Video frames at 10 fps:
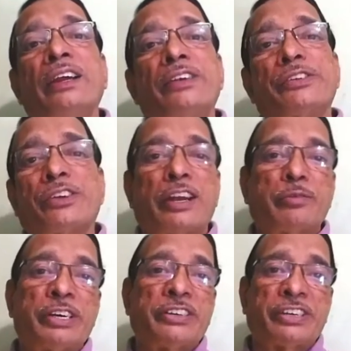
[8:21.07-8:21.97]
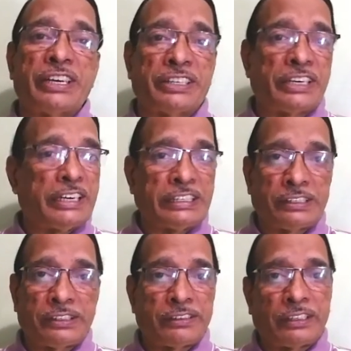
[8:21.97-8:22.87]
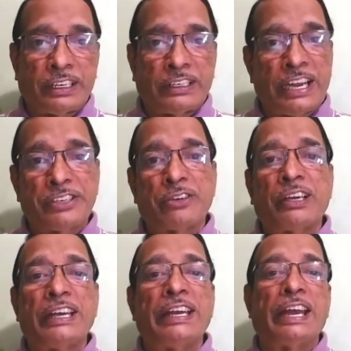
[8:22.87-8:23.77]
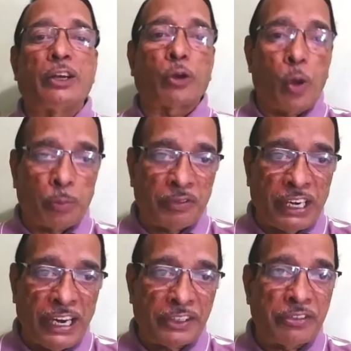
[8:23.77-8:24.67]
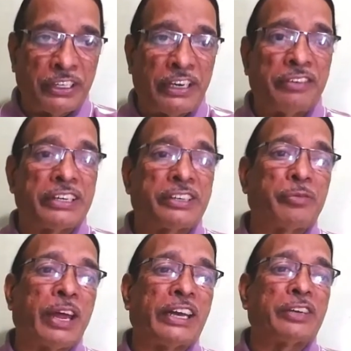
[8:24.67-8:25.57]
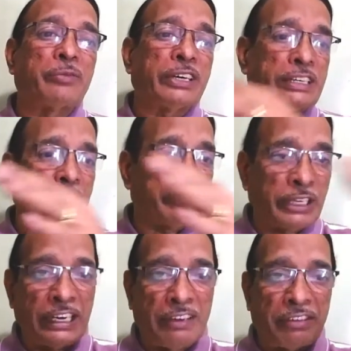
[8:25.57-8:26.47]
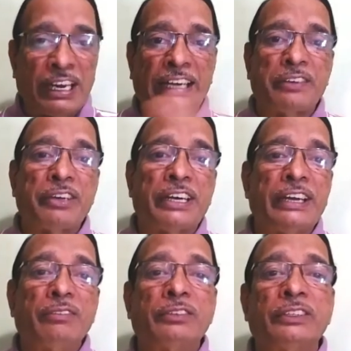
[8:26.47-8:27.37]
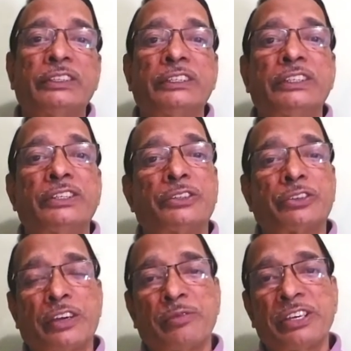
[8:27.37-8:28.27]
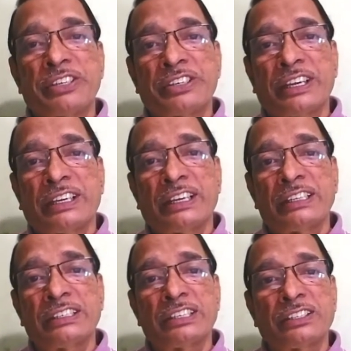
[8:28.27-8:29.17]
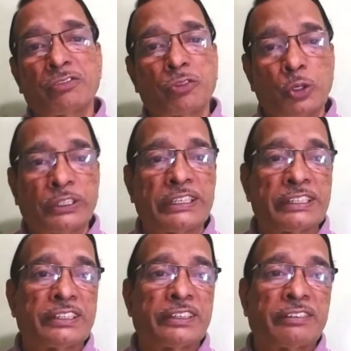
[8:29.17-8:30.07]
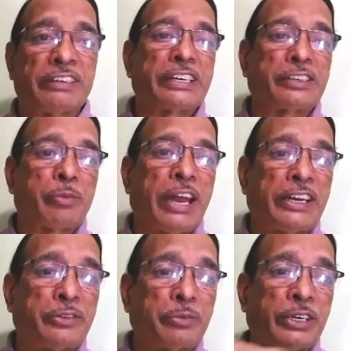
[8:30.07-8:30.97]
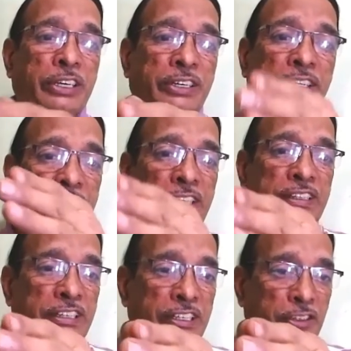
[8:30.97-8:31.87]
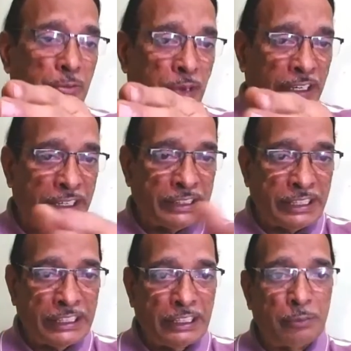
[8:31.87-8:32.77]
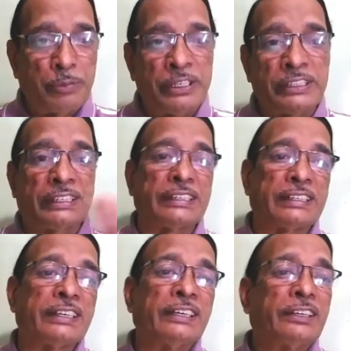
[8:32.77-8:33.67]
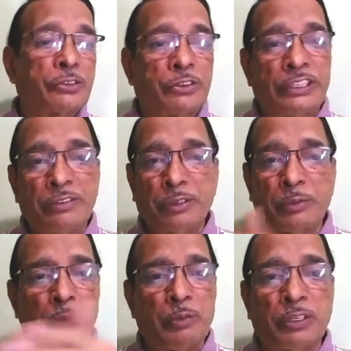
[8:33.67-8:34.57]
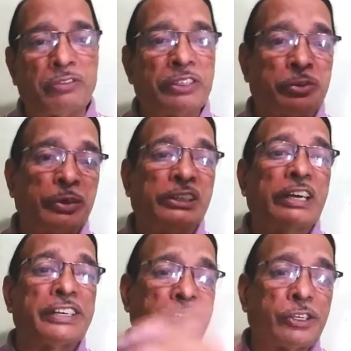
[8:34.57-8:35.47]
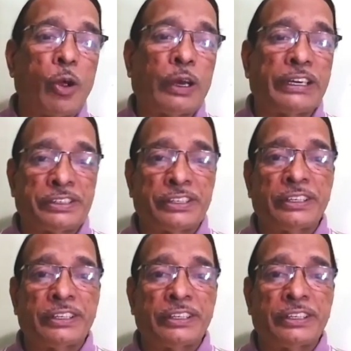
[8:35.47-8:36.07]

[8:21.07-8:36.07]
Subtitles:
So administration is naturally a top level activity, whereas management is a middle level activity. So administration consists of owners, whereas management, it consists of managerial persons. So even people with specialized knowledge.